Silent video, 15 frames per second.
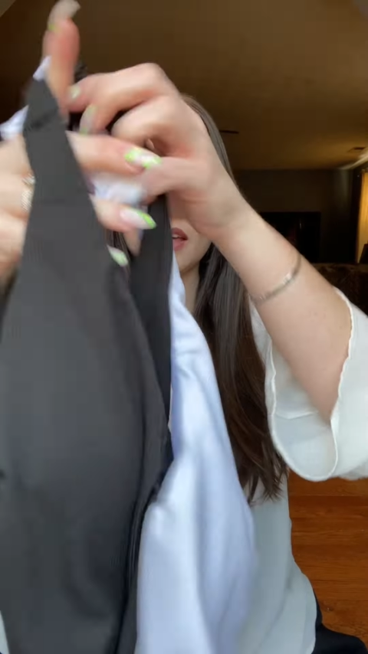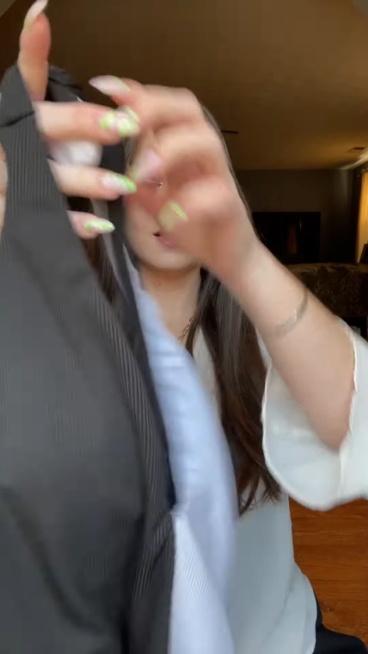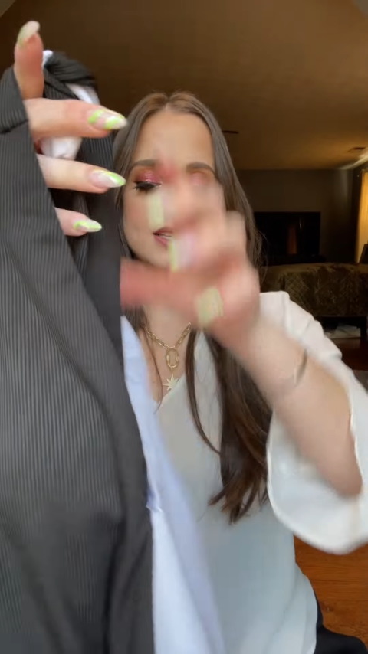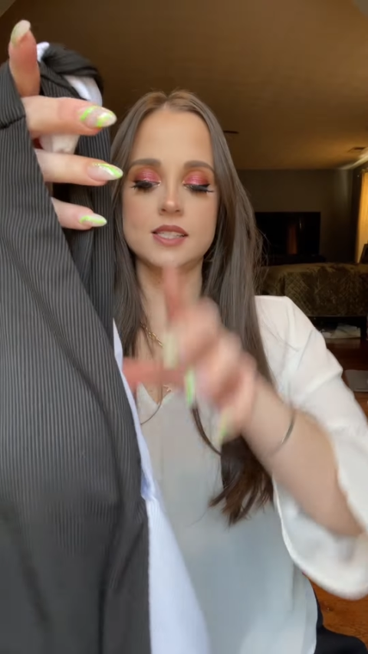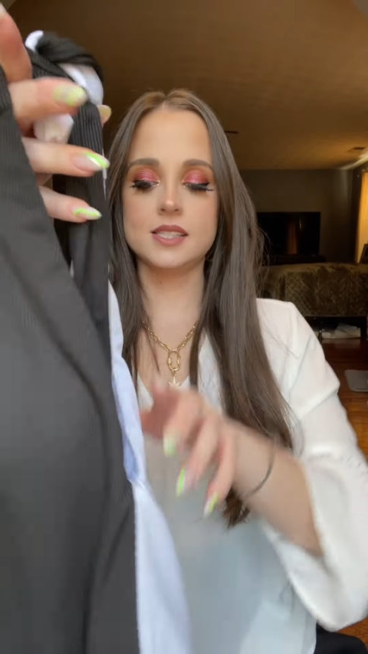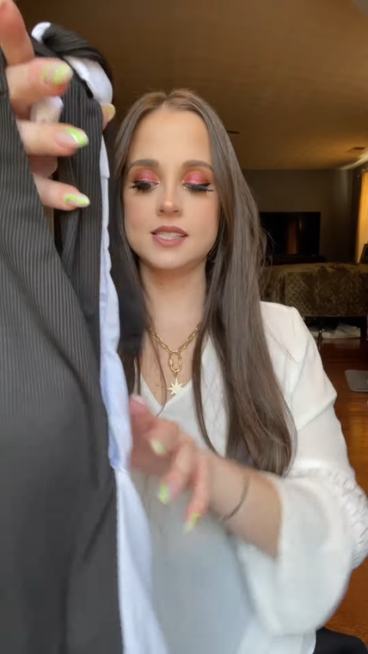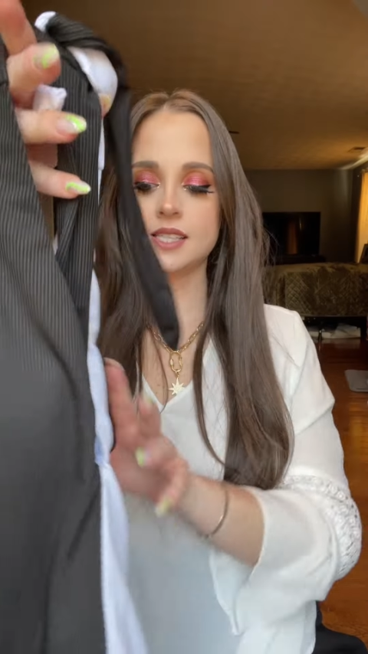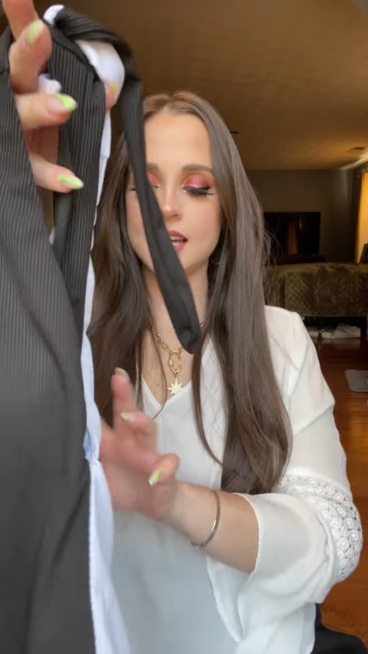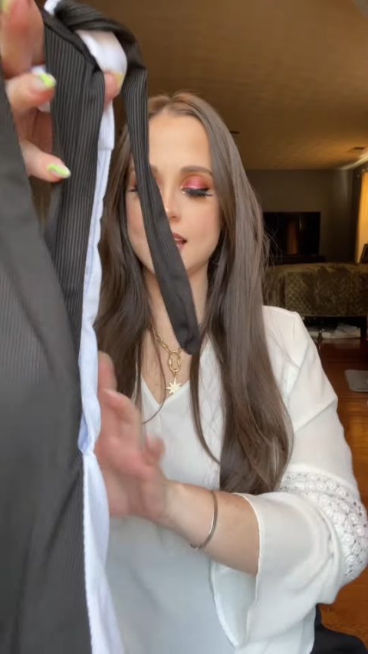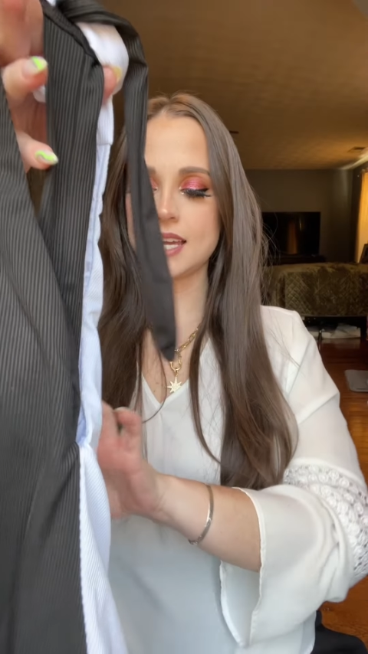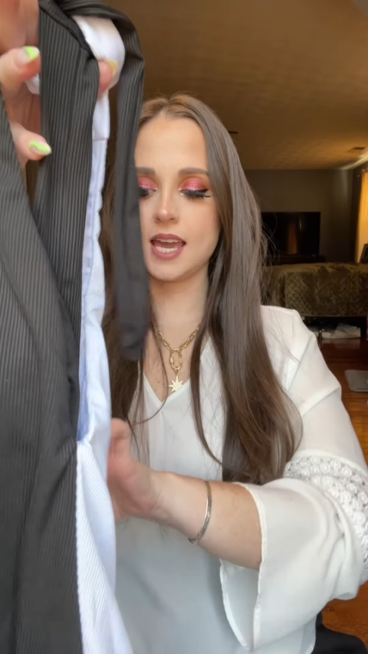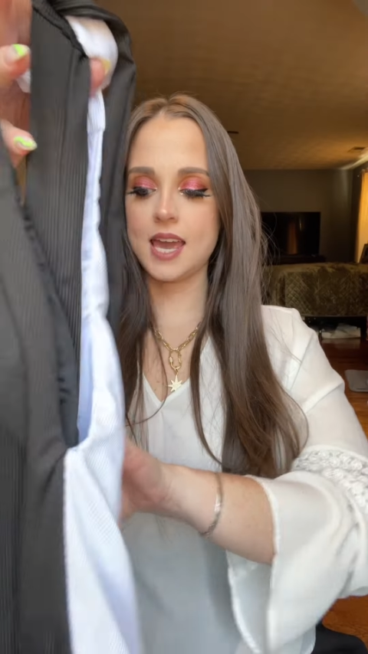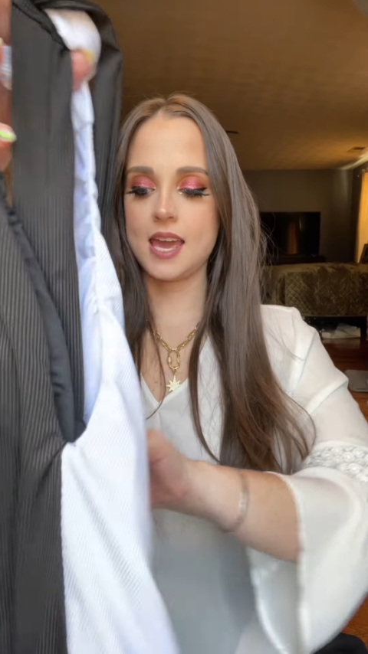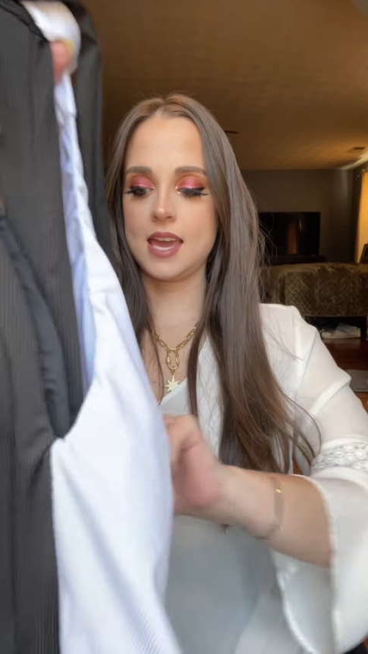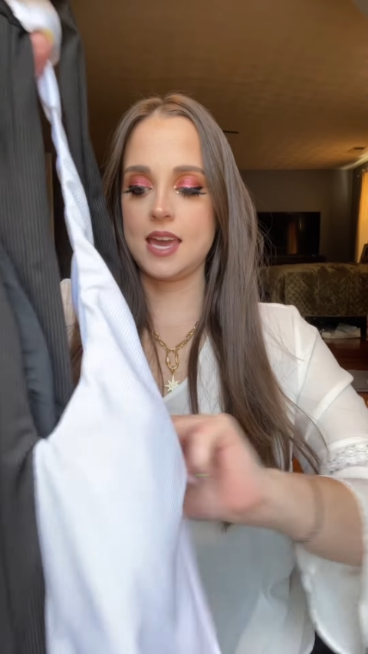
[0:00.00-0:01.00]
This is like
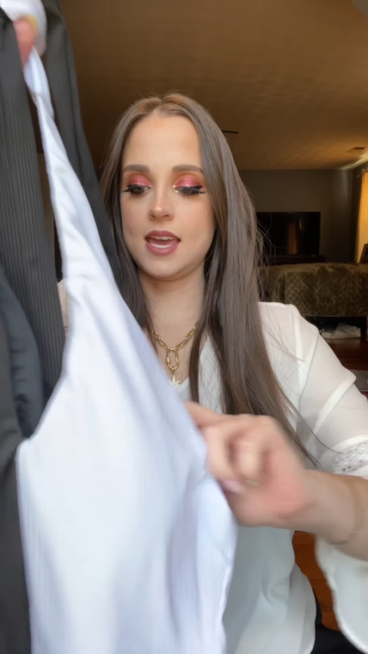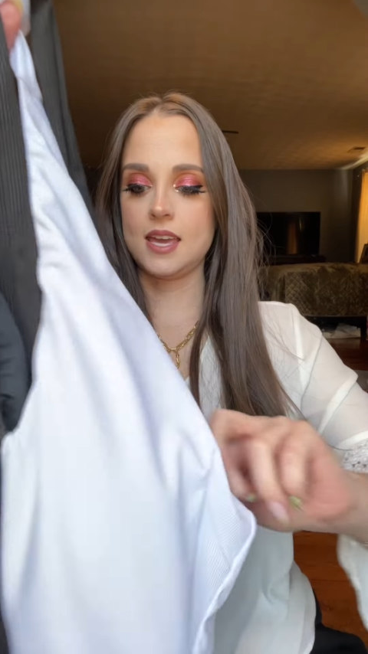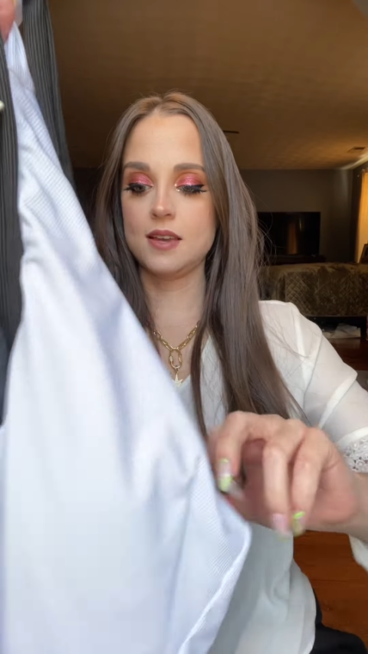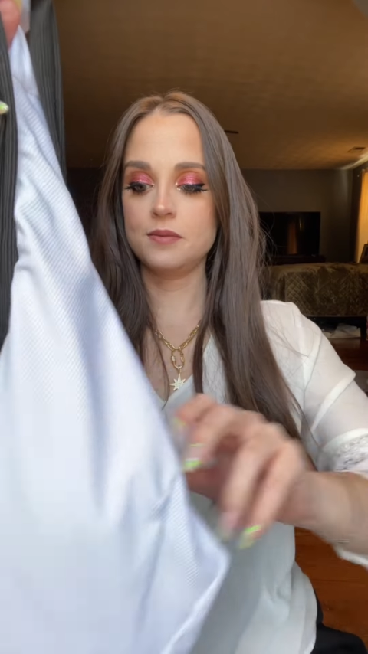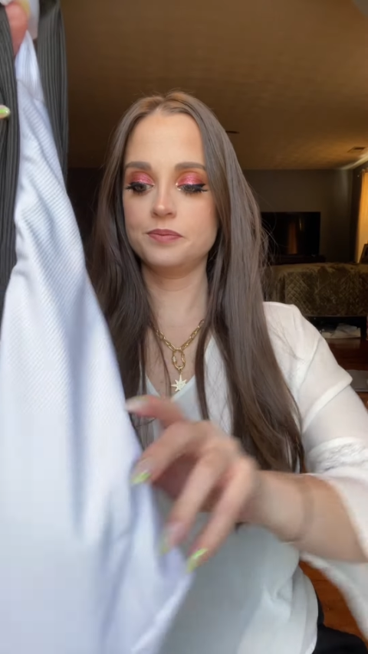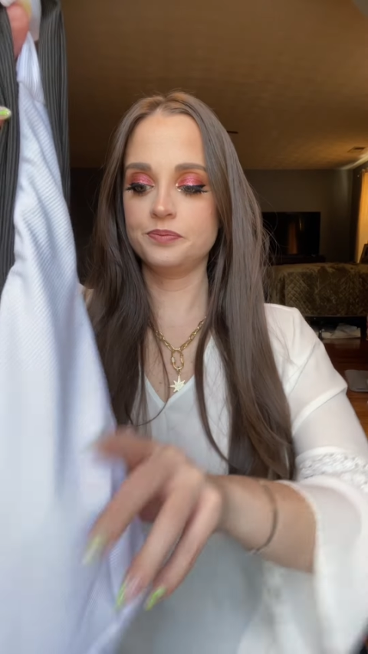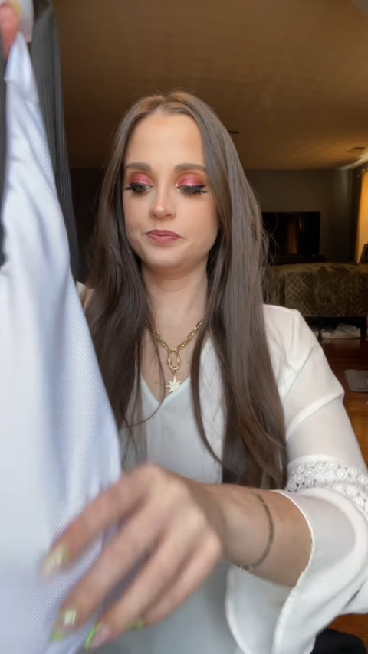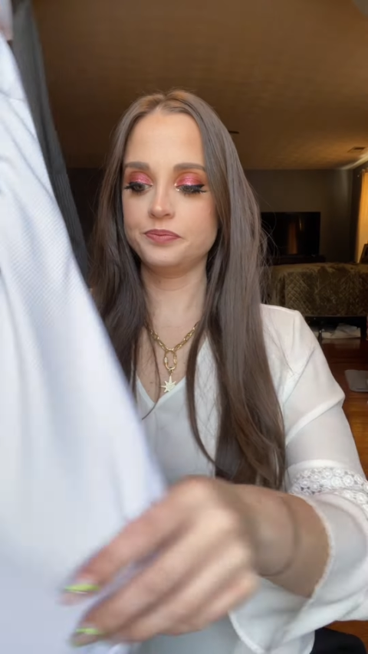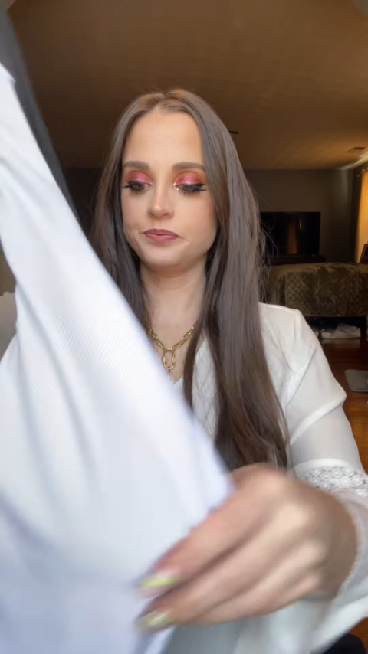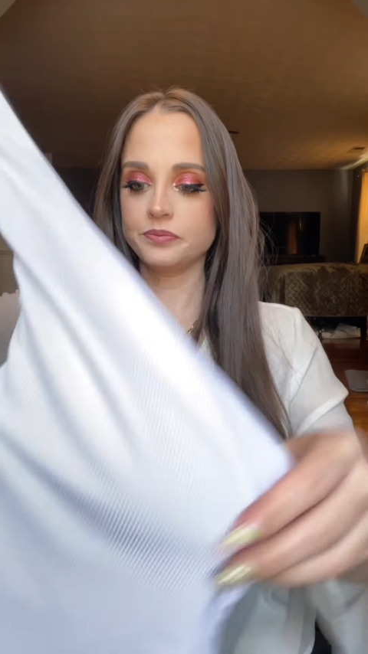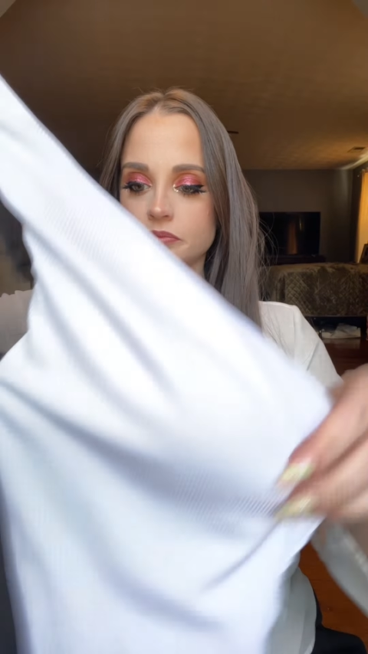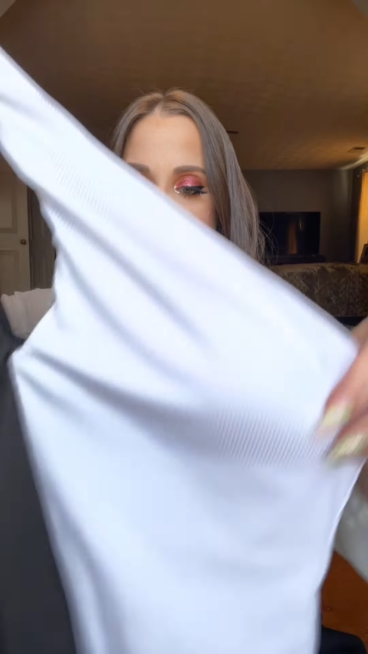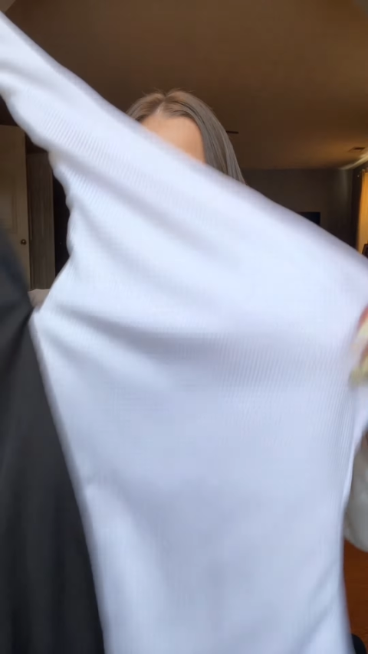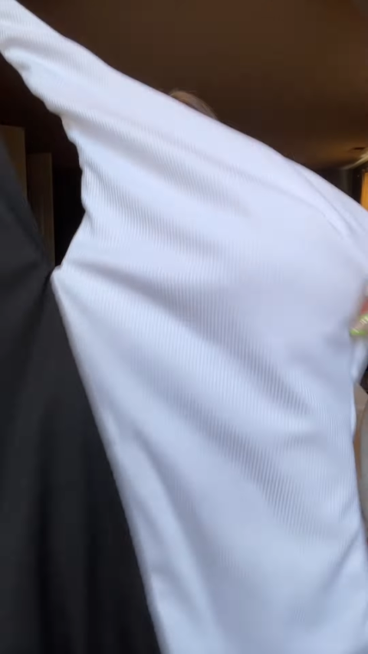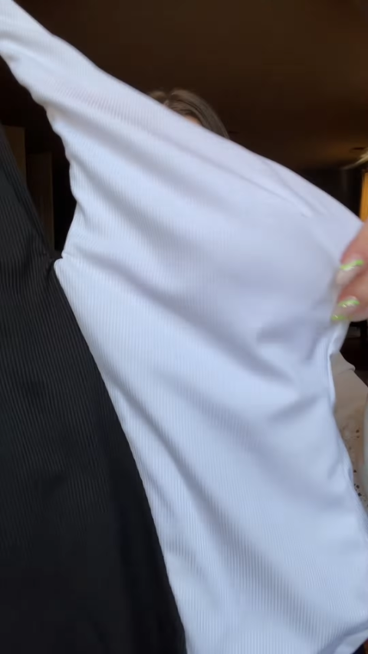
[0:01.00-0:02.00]

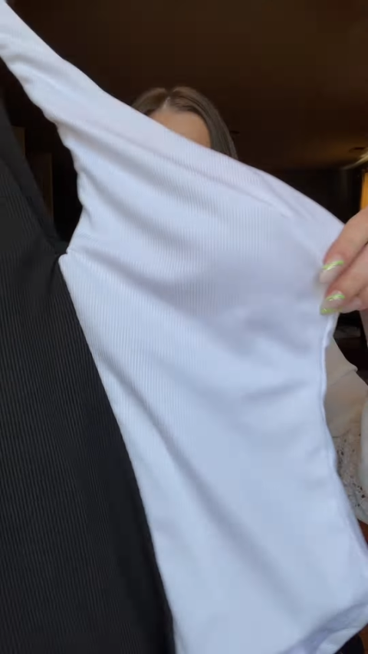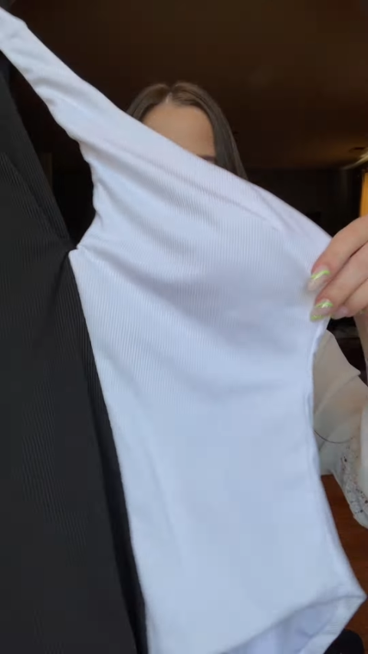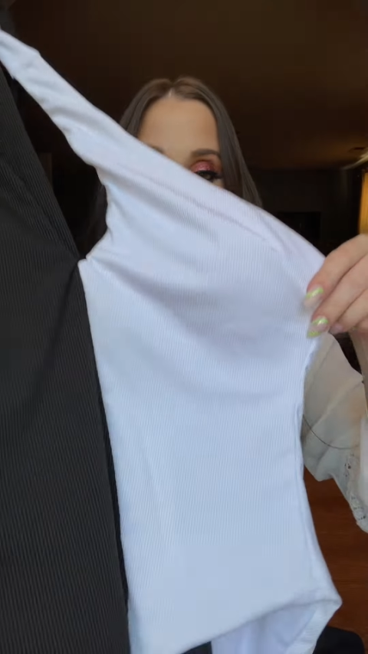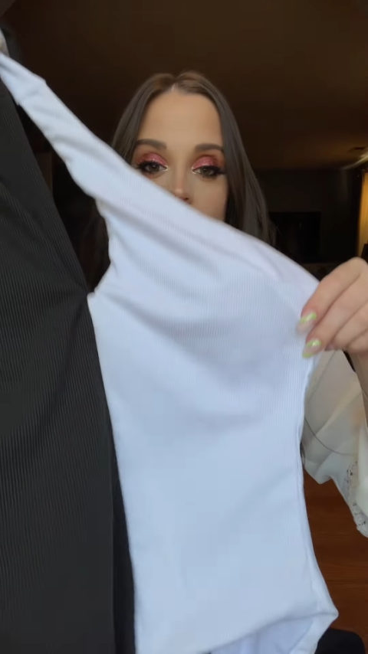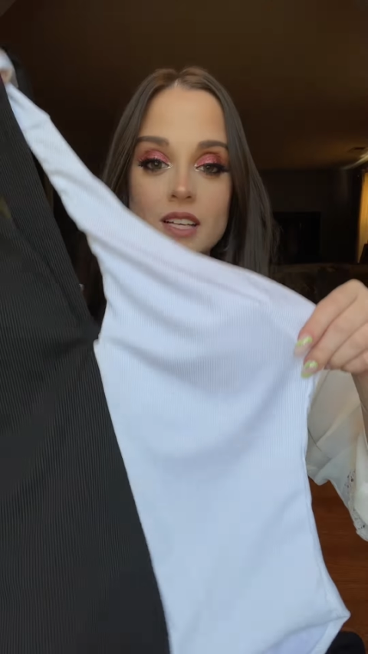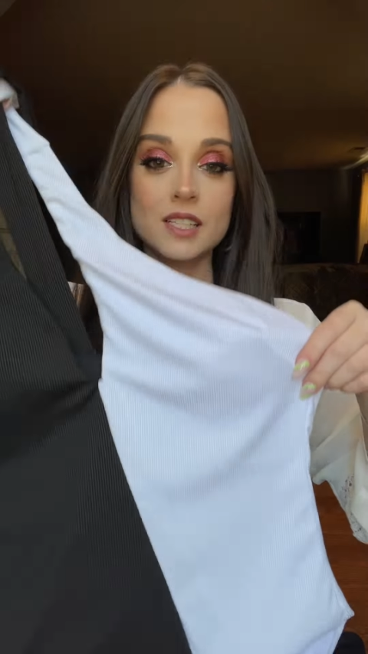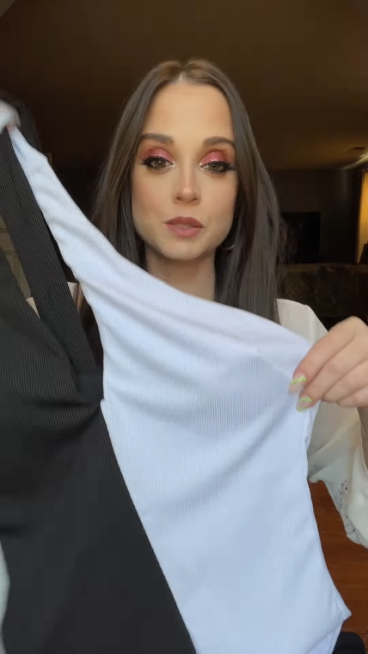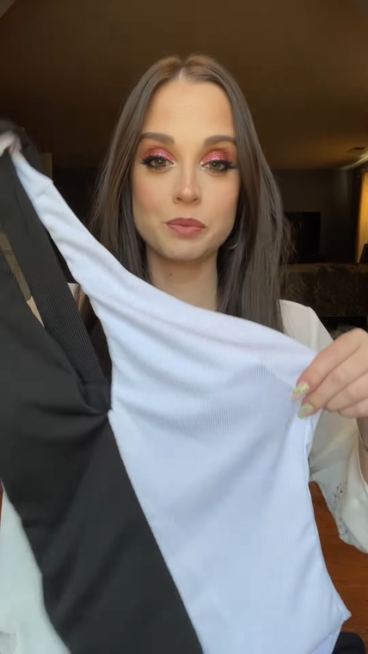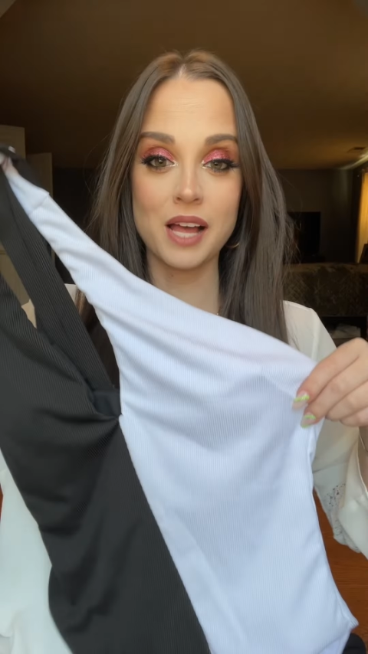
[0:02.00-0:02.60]
it's